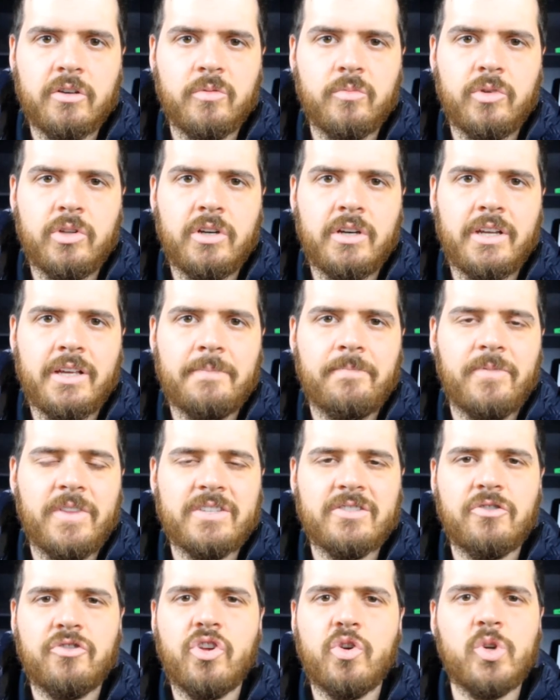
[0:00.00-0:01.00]
community
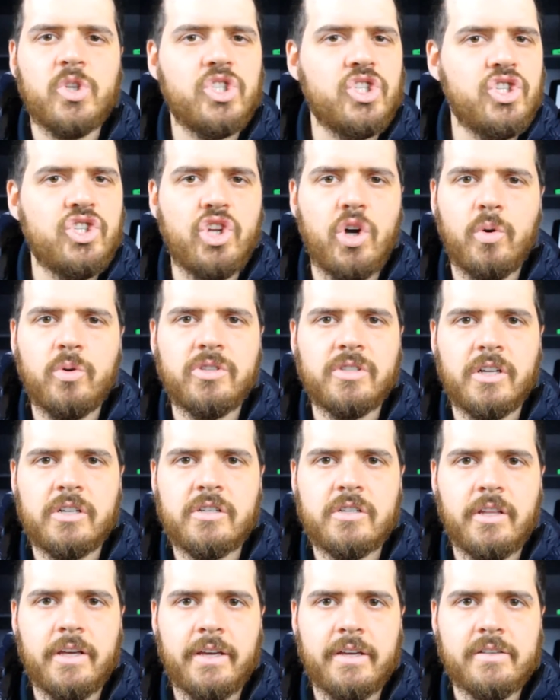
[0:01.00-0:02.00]
is that there is no
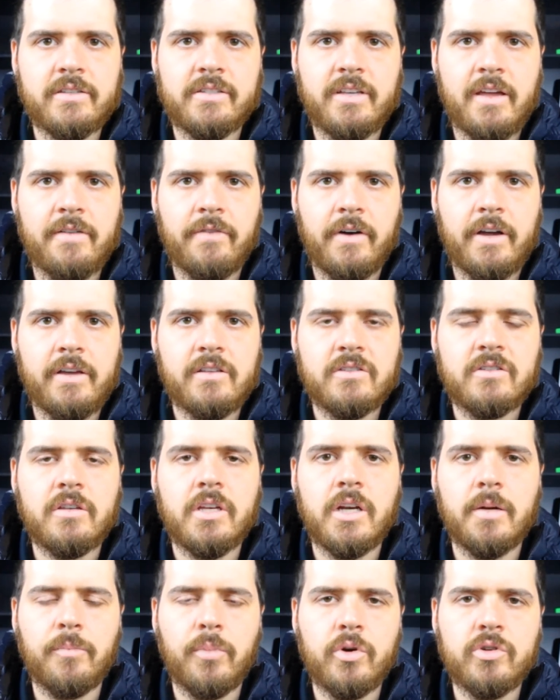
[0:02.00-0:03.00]
such thing as safe ice,
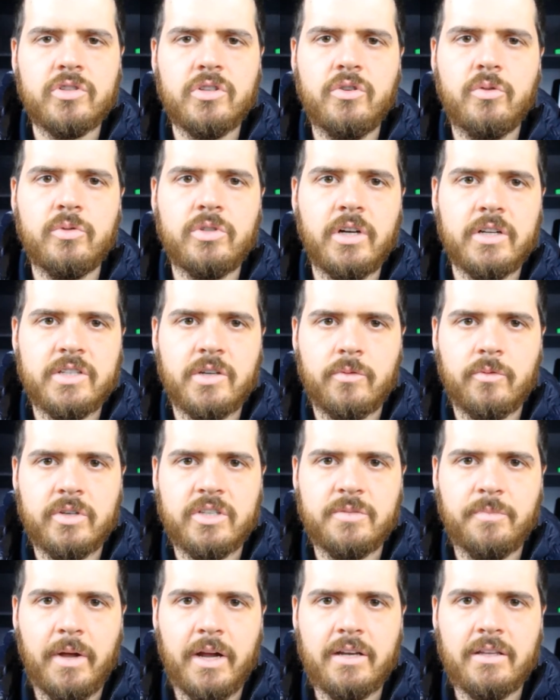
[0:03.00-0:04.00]
and a person who doesn't
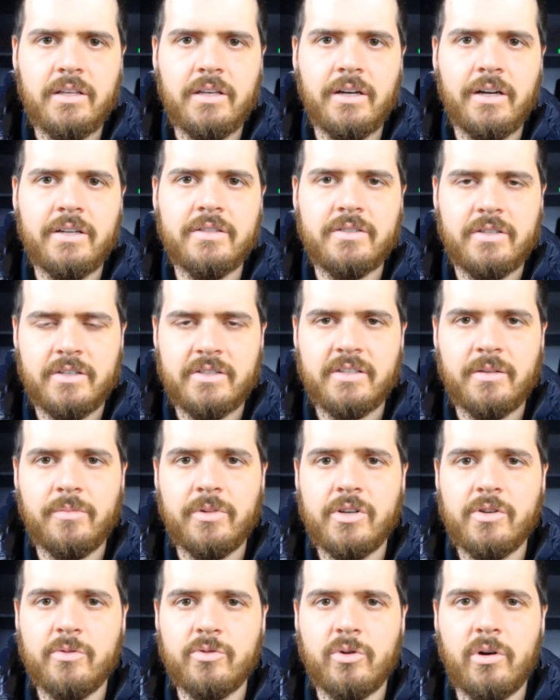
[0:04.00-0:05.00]
respect the ice is
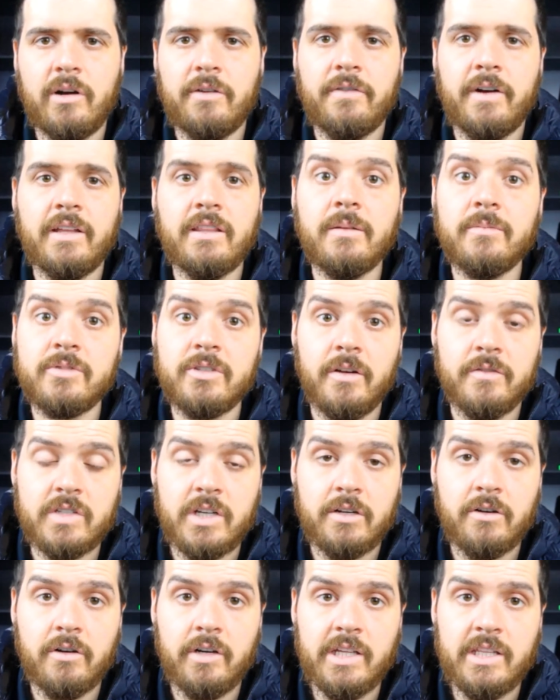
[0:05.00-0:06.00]
somebody who's going to find themselves
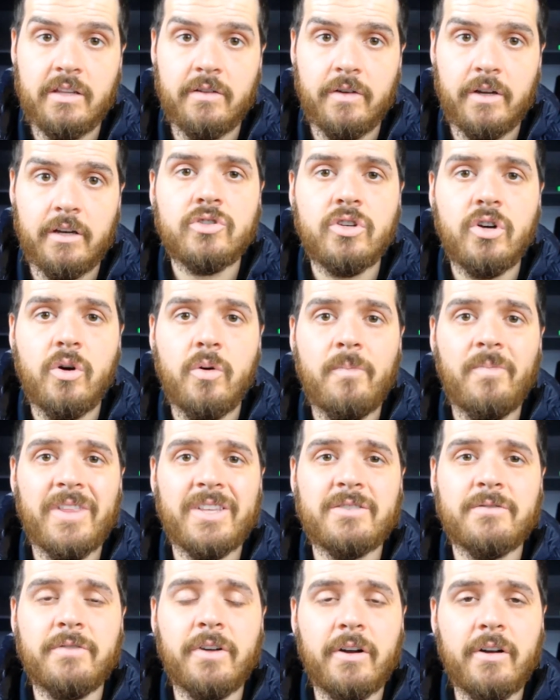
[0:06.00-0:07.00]
underneath of it. So
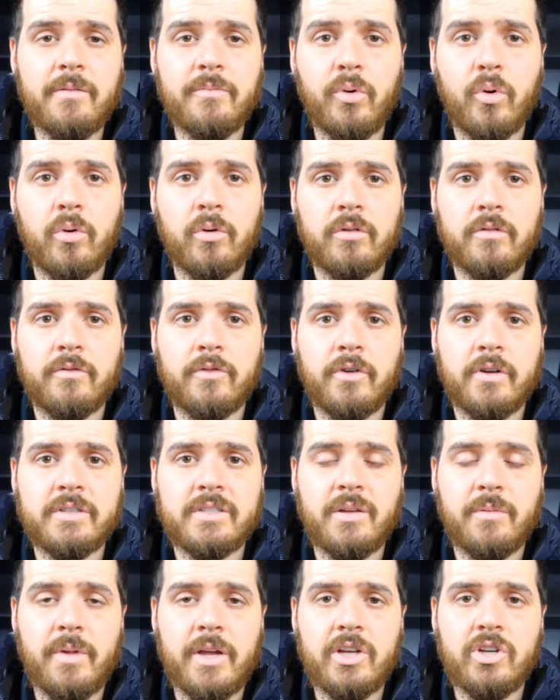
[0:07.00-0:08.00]
it's very important for us
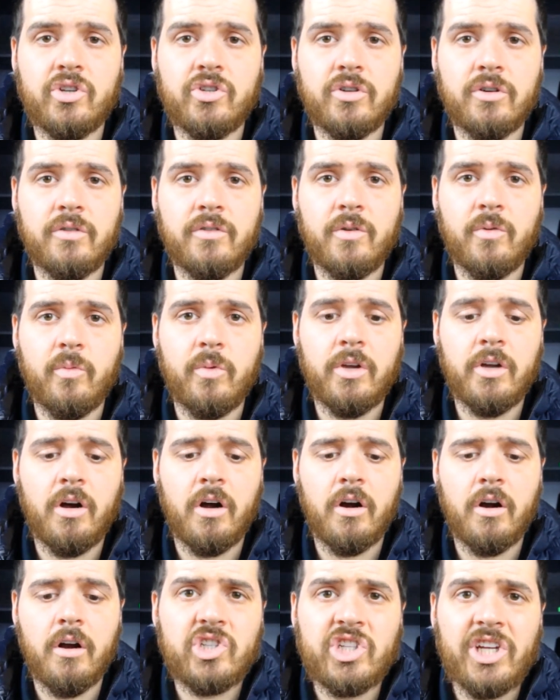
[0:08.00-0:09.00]
to make sure that we
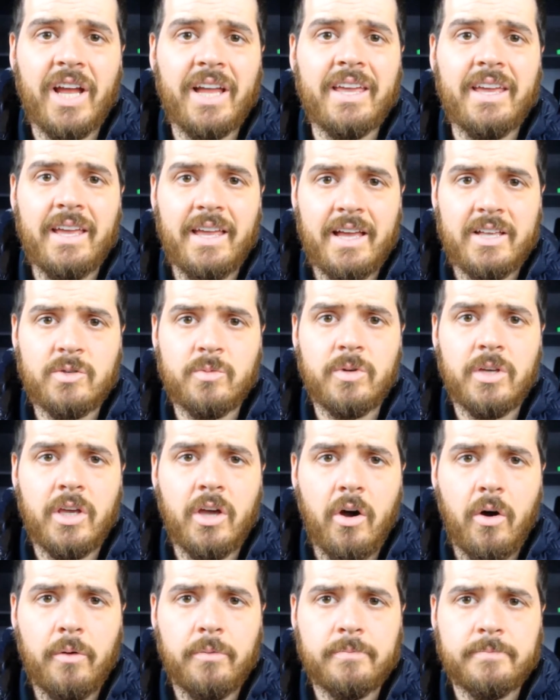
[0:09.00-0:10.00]
are checking as we
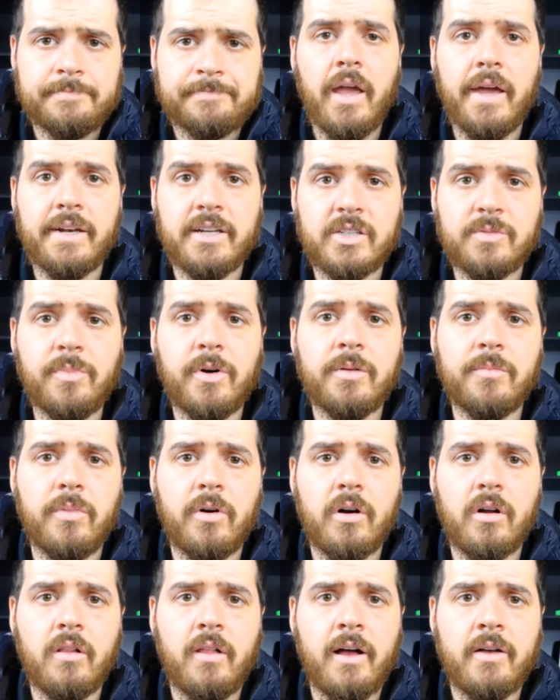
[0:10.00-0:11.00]
go, and a Spud
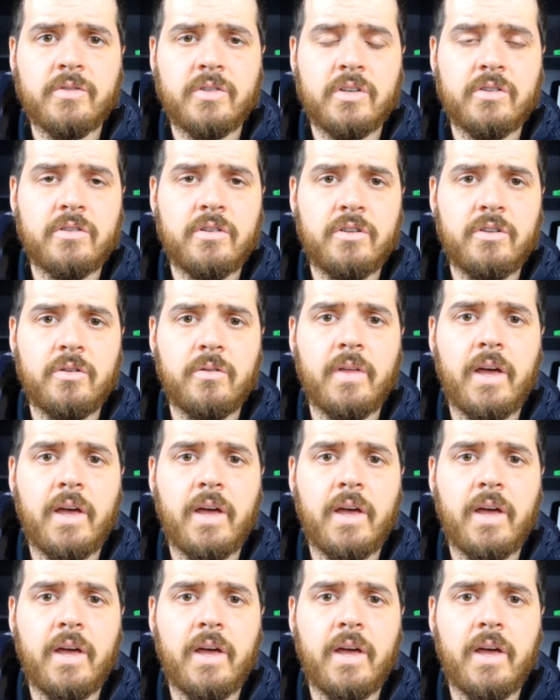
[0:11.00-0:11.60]
Bar allows us to do